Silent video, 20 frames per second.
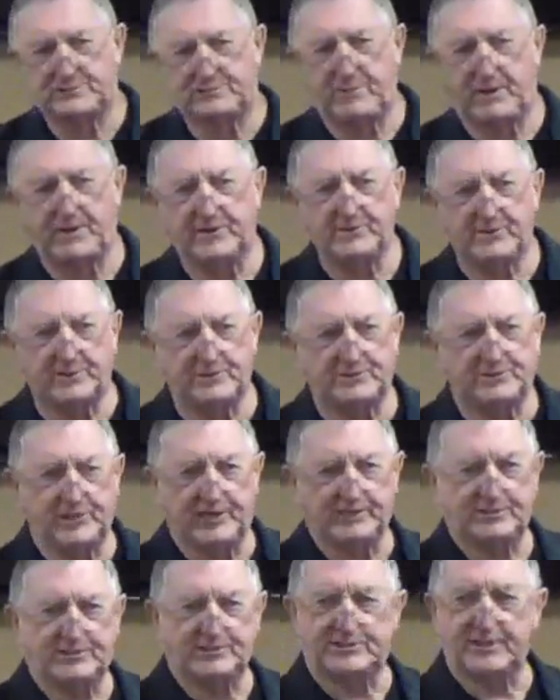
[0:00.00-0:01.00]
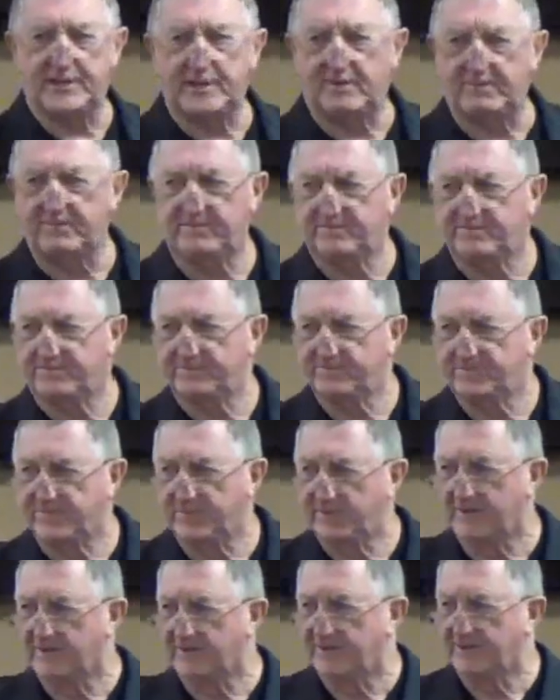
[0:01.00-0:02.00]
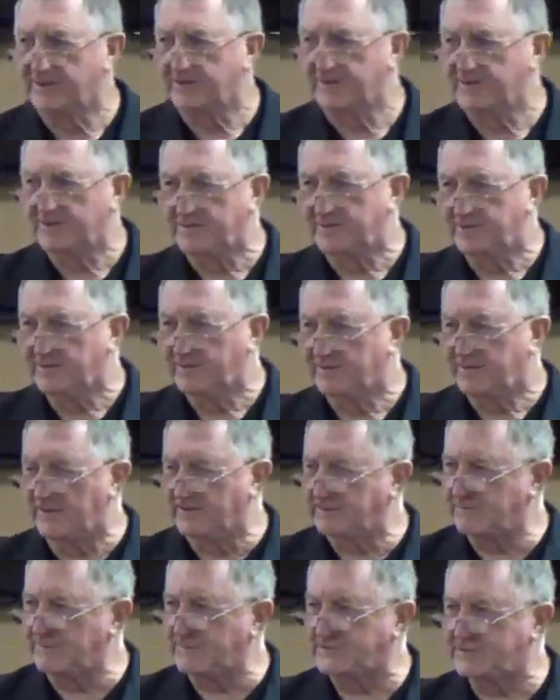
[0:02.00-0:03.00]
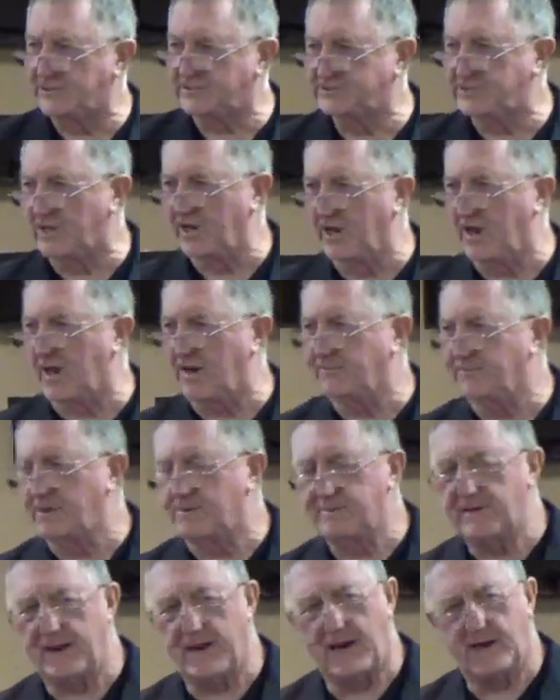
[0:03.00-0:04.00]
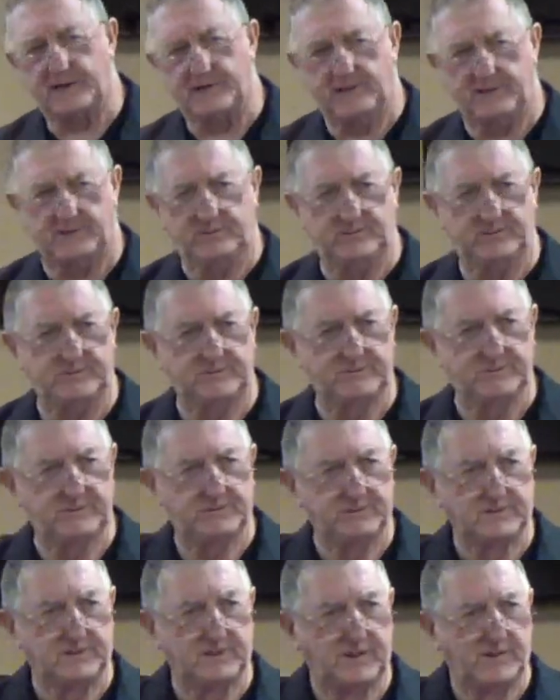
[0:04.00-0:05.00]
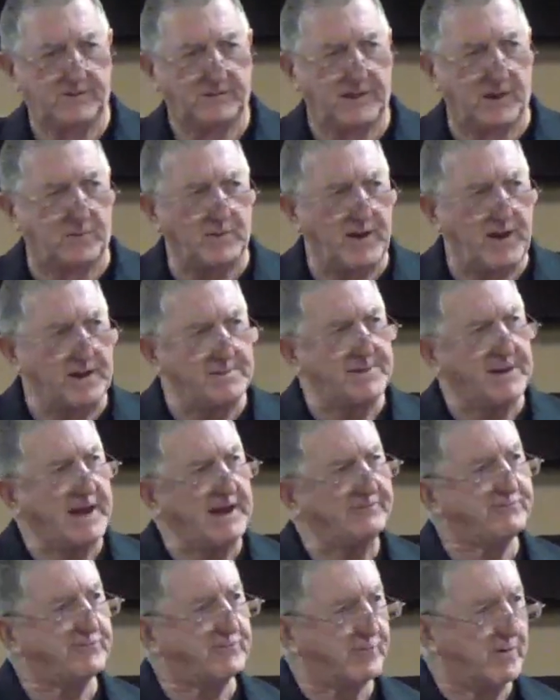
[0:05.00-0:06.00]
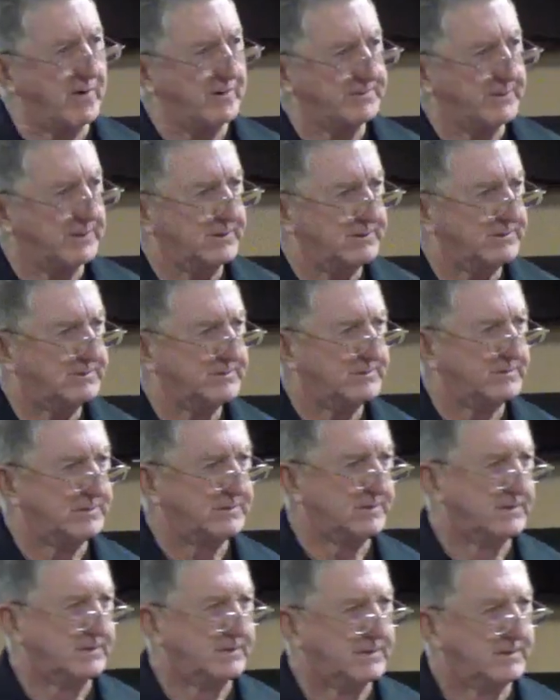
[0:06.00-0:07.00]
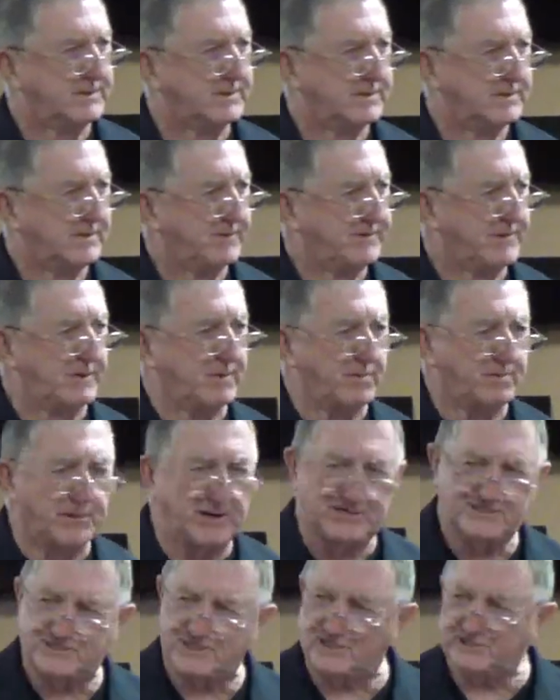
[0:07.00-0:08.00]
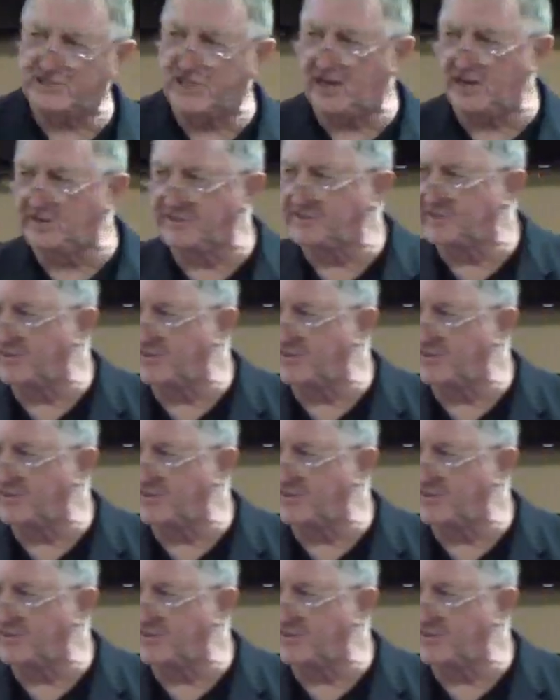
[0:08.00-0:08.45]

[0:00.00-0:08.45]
speaking to Jesus in them. Yeah. There's going to be such a love coming out of you that will emanate from you, that will bring such healing